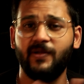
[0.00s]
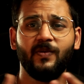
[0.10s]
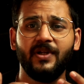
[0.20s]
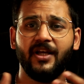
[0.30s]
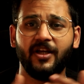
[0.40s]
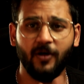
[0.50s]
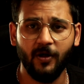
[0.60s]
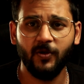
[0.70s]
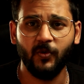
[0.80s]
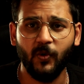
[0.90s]
only I
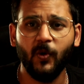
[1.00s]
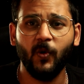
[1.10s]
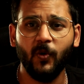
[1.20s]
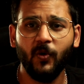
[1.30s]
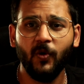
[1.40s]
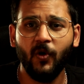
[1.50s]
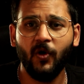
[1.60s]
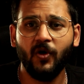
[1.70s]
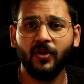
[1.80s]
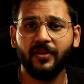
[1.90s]
got to know
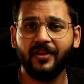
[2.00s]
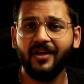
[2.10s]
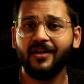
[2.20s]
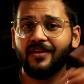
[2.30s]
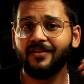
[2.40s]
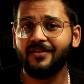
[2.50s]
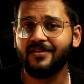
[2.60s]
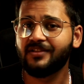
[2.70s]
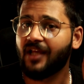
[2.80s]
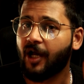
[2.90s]
that
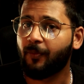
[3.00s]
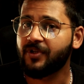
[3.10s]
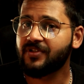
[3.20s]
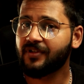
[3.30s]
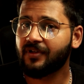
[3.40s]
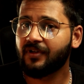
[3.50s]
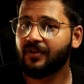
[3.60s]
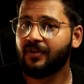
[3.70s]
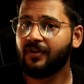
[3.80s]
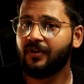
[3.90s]
this aperture
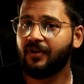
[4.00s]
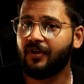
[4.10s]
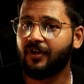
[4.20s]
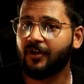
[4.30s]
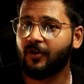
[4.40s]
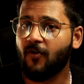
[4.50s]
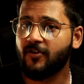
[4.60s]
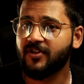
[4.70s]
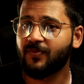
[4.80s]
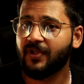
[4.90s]

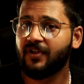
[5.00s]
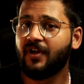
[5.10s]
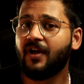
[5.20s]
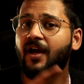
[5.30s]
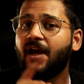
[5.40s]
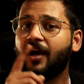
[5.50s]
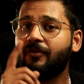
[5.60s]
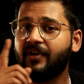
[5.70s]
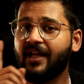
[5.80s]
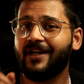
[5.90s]
concept
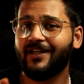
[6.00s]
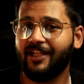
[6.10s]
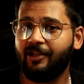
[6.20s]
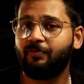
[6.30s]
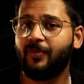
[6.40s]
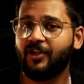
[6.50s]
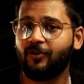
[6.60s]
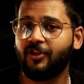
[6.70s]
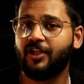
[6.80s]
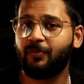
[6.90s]
have direct impact
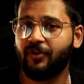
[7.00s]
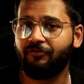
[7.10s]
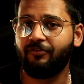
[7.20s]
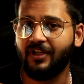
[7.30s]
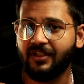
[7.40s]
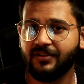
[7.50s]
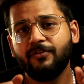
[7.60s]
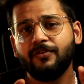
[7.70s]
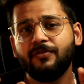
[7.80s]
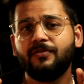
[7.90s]
on the depth of field. If
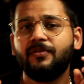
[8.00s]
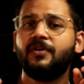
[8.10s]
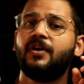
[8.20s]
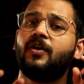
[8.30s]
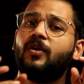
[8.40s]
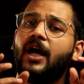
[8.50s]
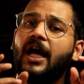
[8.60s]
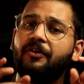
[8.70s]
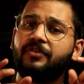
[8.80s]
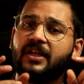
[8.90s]
you
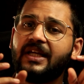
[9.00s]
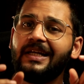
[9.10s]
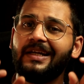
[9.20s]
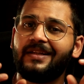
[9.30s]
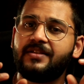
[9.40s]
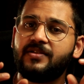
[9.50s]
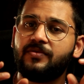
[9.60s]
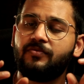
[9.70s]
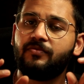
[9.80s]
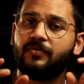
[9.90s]
have the kit lens,
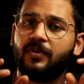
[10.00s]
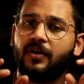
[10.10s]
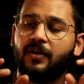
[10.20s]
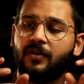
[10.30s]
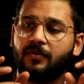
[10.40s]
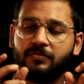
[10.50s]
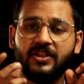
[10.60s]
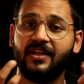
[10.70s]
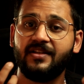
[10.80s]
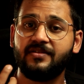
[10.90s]
the
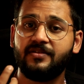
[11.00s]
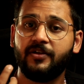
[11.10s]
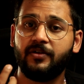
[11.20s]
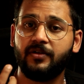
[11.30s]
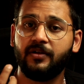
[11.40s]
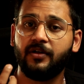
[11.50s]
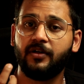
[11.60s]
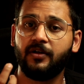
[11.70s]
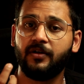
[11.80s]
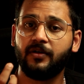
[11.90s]
lens
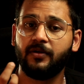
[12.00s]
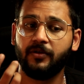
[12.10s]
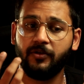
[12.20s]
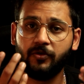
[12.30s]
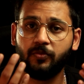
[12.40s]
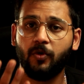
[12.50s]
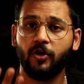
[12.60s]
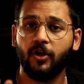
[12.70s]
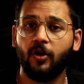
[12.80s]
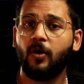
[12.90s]
that you
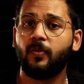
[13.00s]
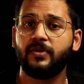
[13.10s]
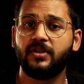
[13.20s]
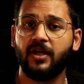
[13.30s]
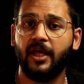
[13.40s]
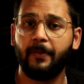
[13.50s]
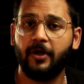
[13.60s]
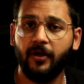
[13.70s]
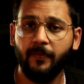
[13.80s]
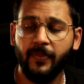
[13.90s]
bought along with the camera,